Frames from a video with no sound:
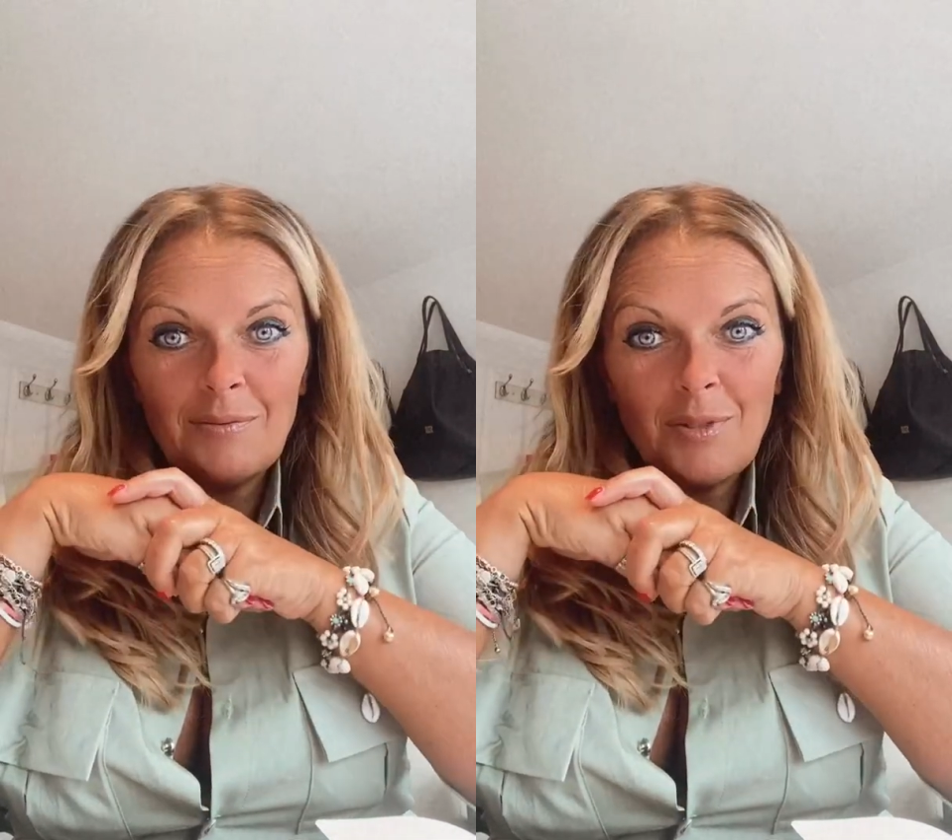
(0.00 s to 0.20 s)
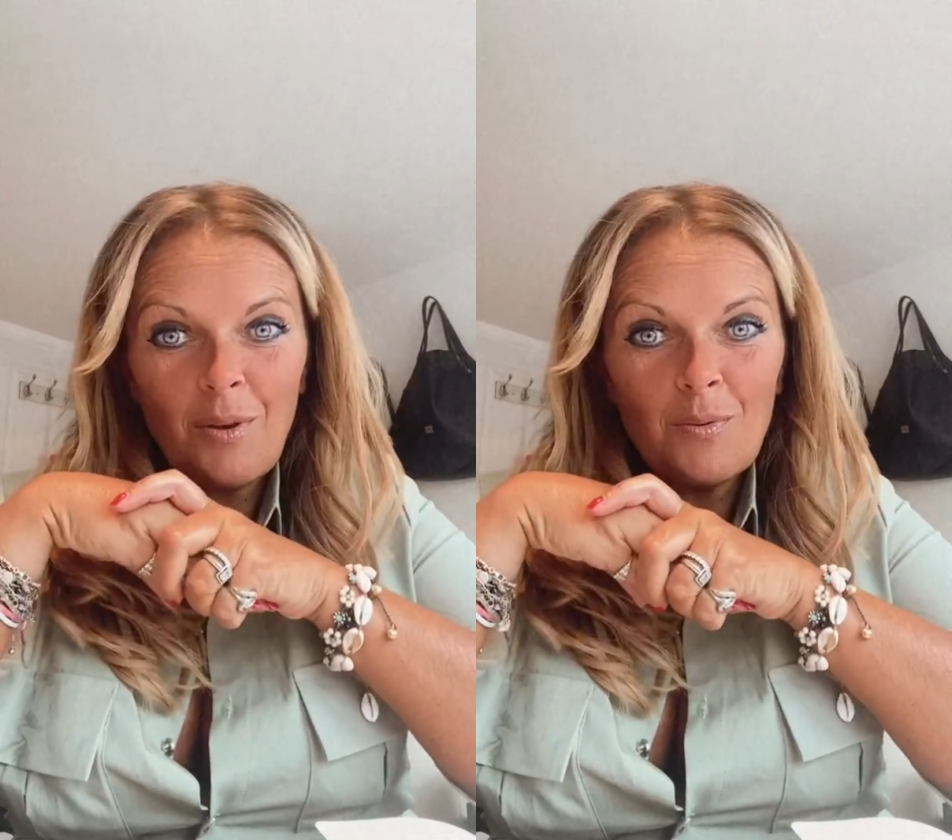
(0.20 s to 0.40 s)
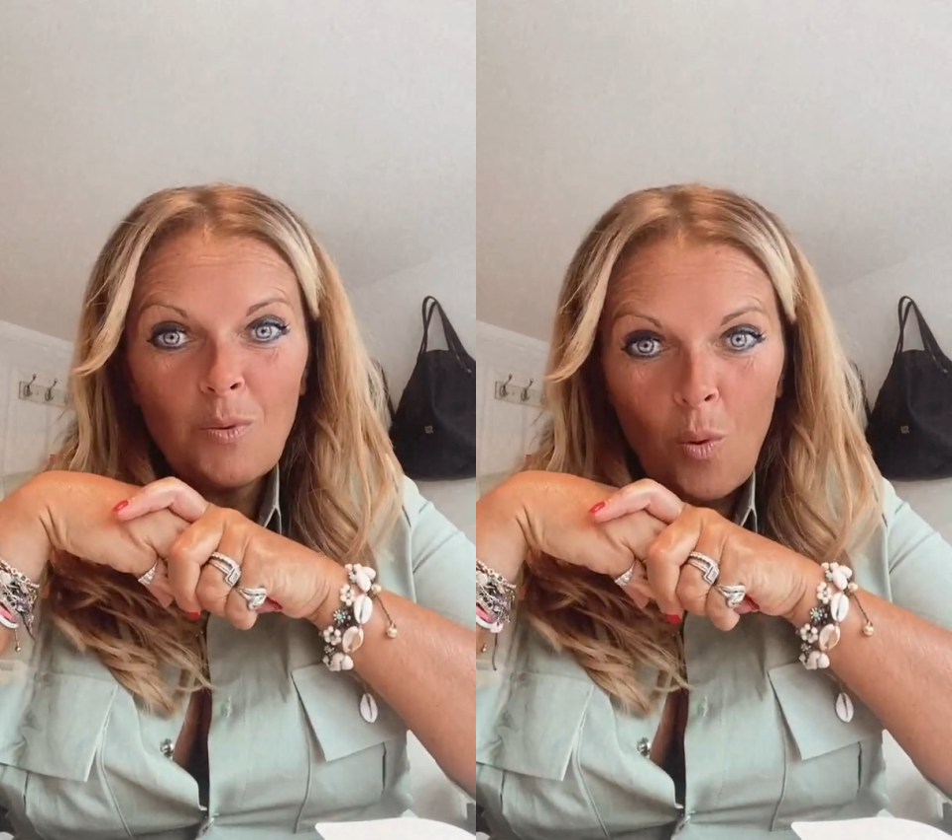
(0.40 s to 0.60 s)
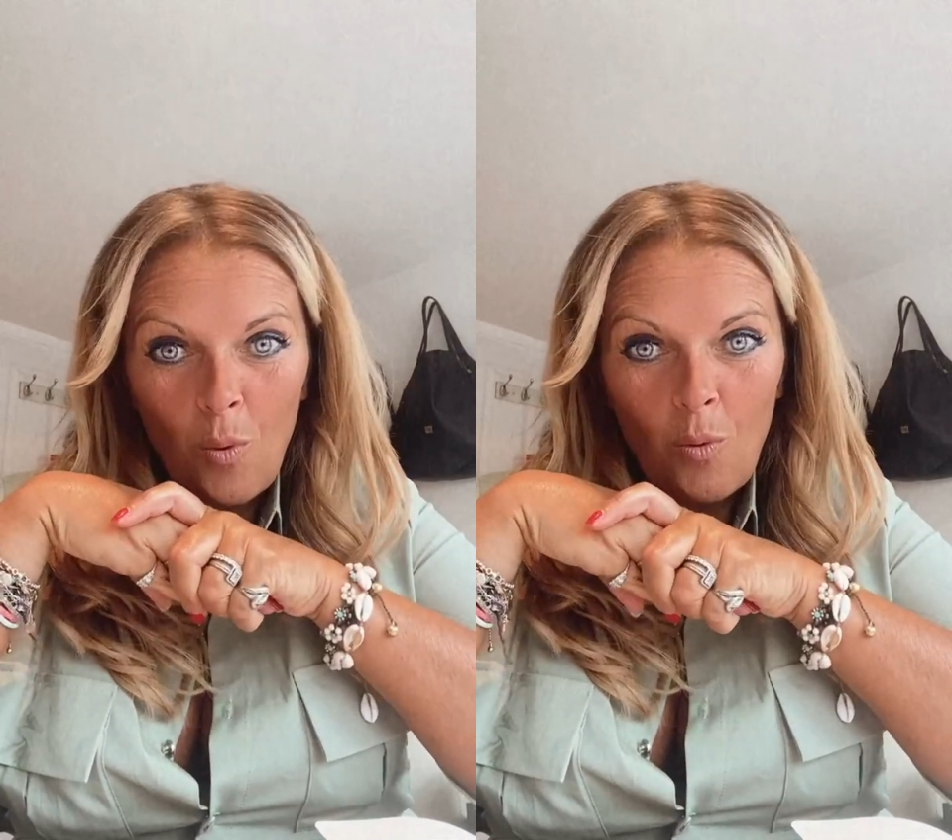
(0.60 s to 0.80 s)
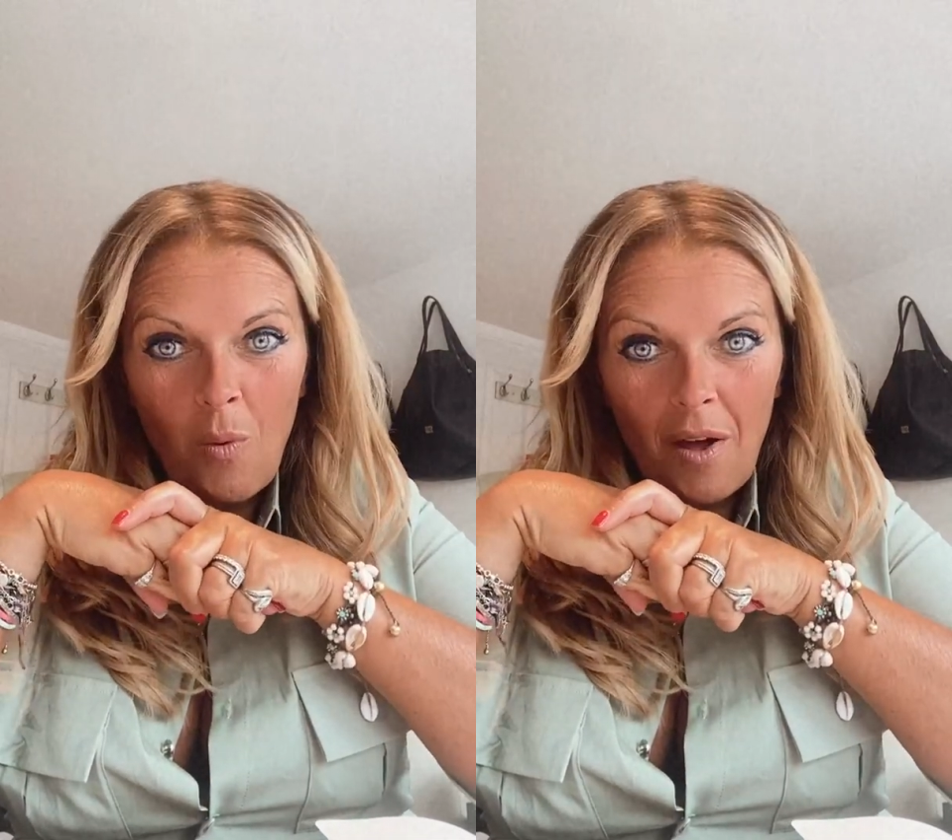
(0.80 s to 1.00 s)
So it was
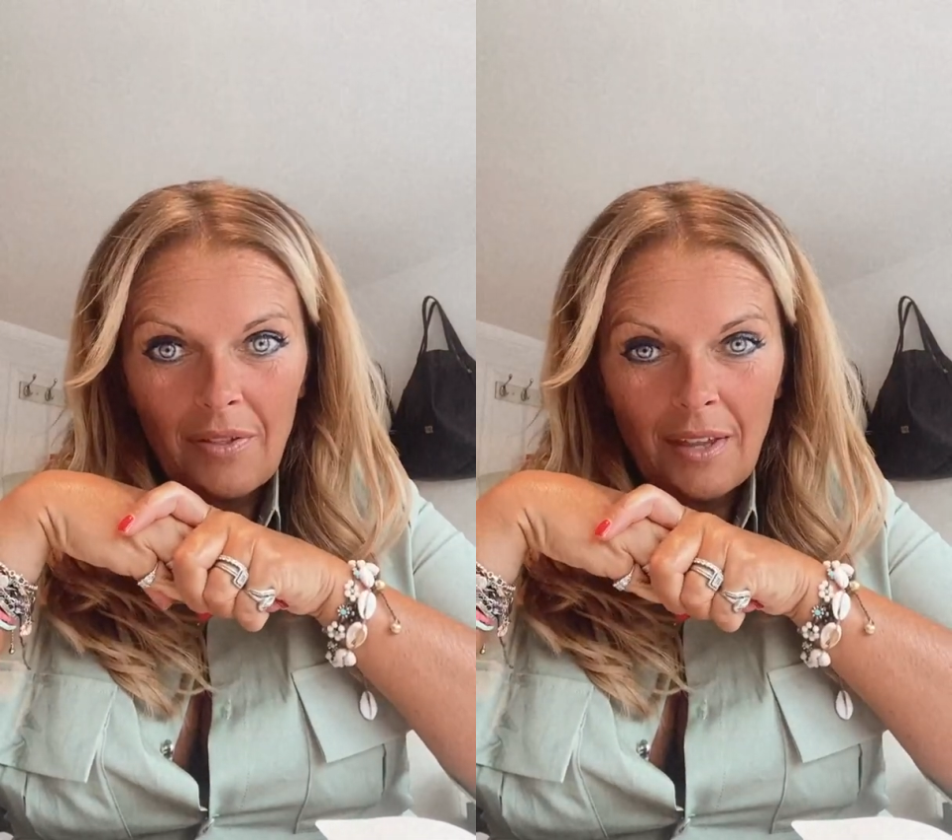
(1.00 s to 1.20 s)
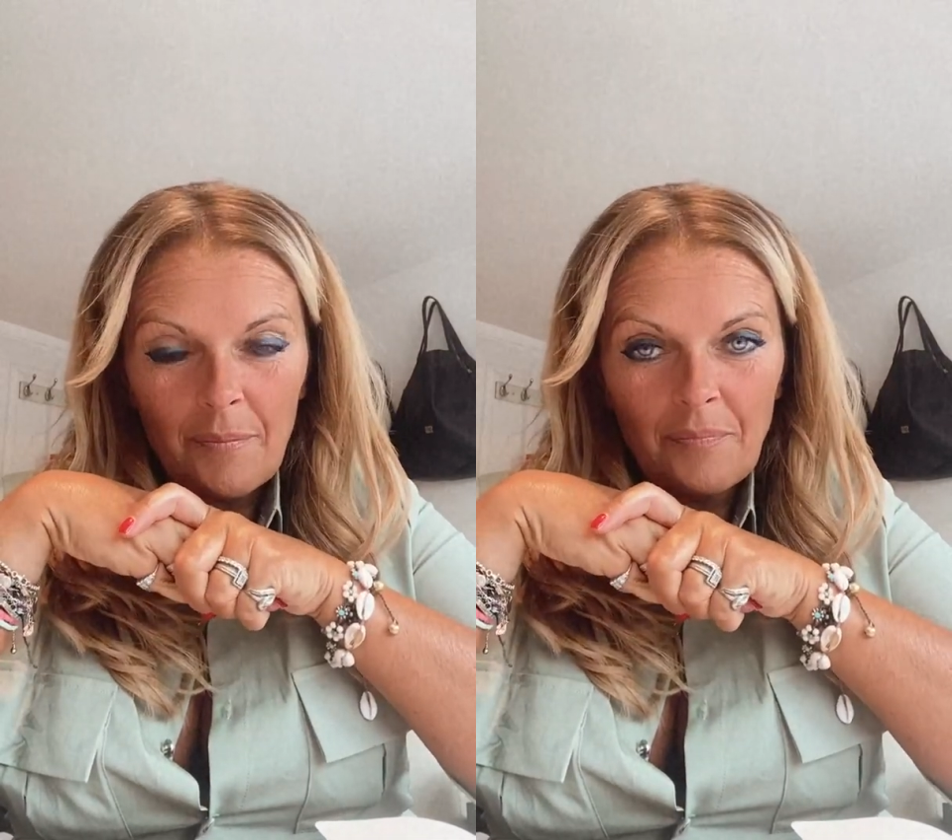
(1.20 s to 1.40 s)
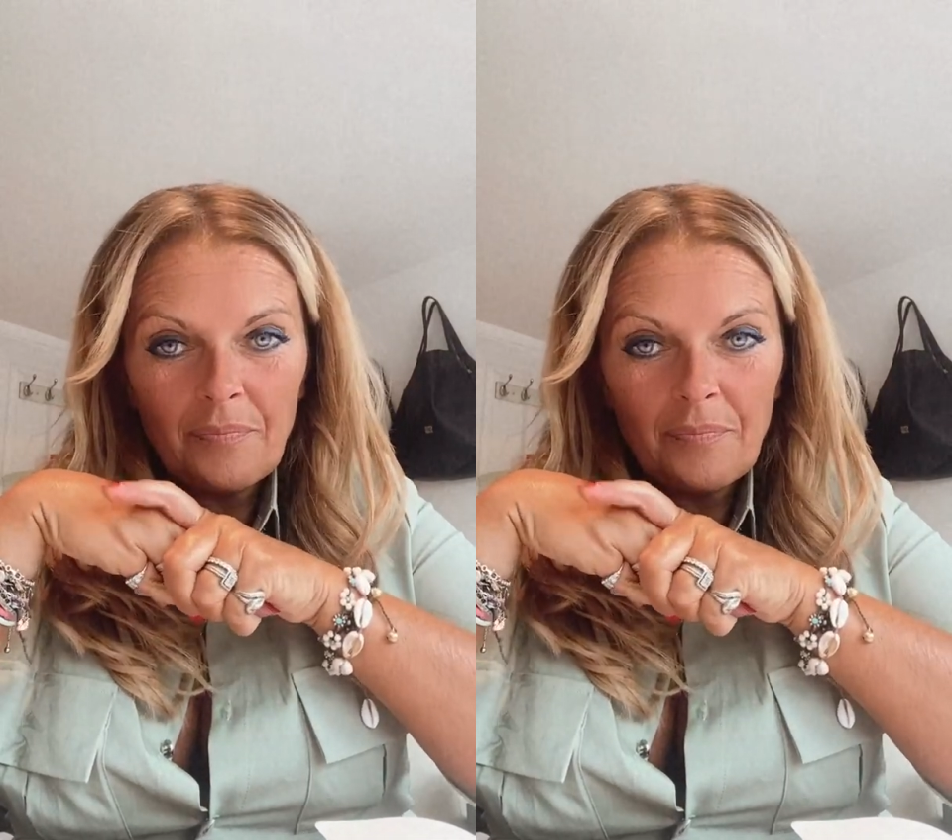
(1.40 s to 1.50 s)
all worth it.